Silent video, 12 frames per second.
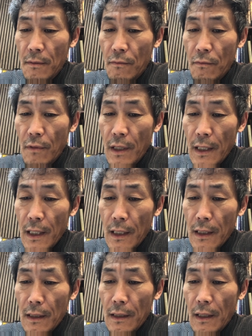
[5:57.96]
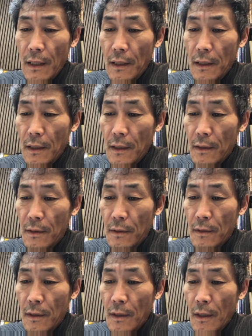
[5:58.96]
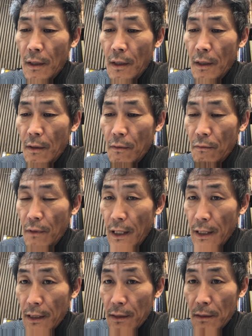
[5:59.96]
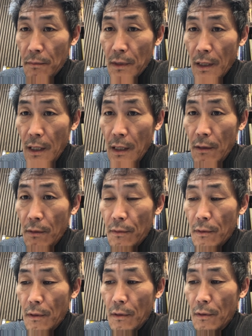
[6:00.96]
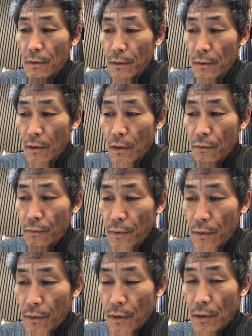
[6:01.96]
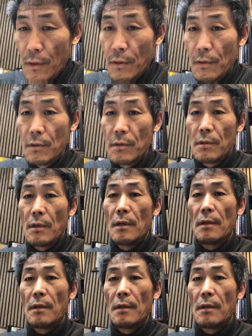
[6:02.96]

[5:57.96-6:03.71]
reading and writing them down on the notebook is